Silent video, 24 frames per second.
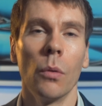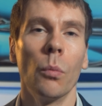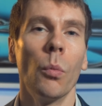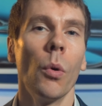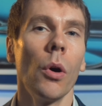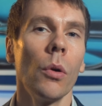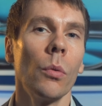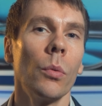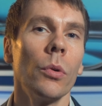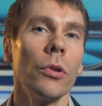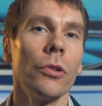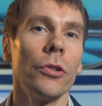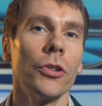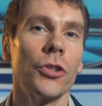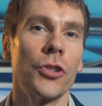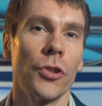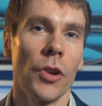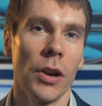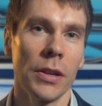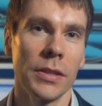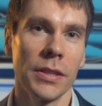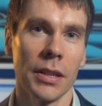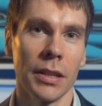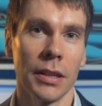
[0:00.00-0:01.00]
what we're
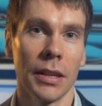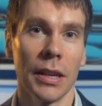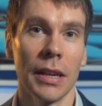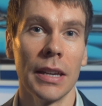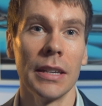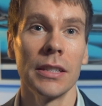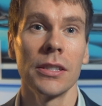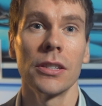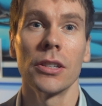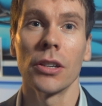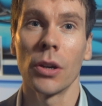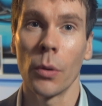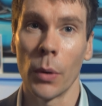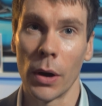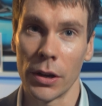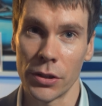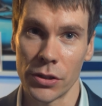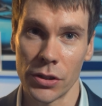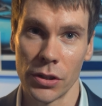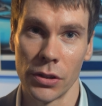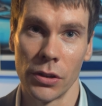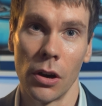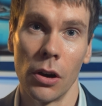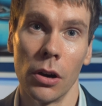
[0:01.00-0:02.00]
addressing is the
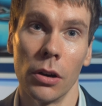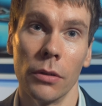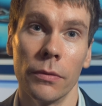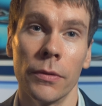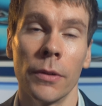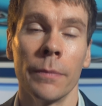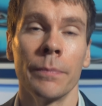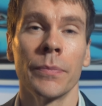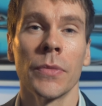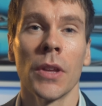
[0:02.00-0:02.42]
question of,